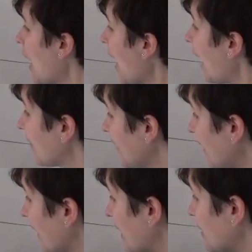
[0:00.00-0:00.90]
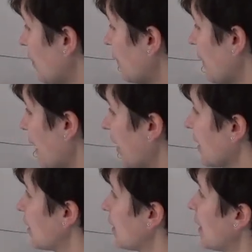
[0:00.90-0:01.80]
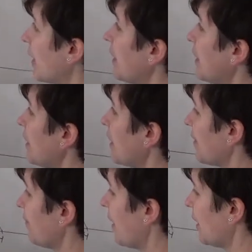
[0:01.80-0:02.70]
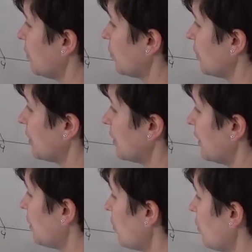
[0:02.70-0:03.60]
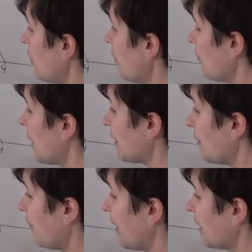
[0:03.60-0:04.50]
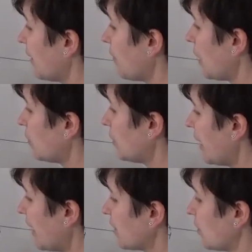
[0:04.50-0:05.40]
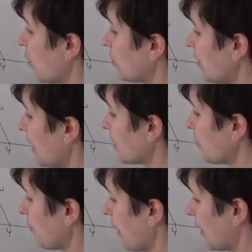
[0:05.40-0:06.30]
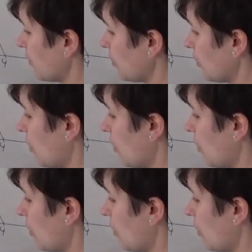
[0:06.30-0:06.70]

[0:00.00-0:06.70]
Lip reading: And in the case of cake, here the value is 0, but the final value is 6, so 6 minus